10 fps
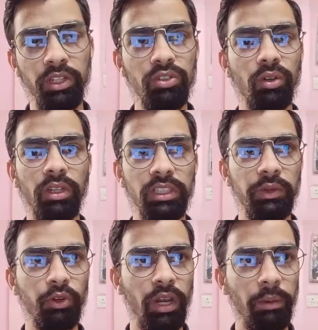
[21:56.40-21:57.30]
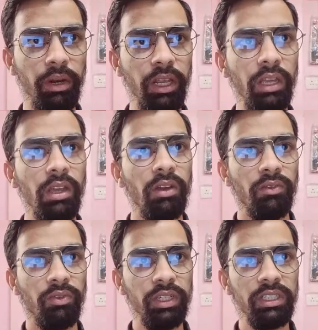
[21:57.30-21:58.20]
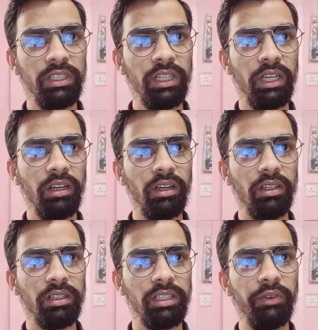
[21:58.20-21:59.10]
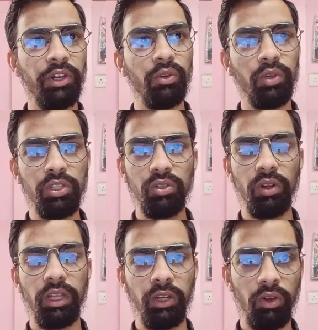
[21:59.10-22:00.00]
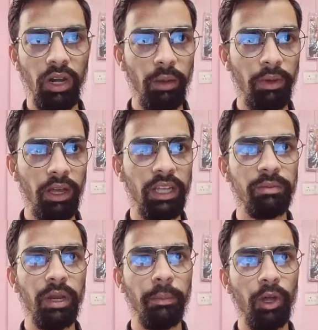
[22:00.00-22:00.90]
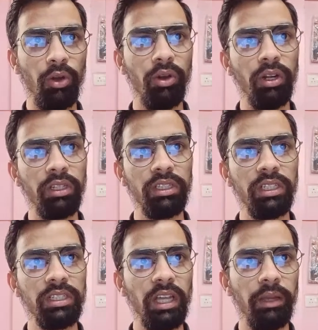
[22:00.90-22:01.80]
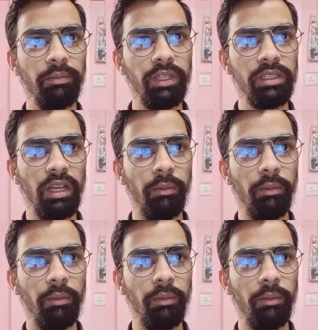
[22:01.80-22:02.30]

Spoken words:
install the CV2 library, first check CV2 install in your Raspberry Pi or not. Just type this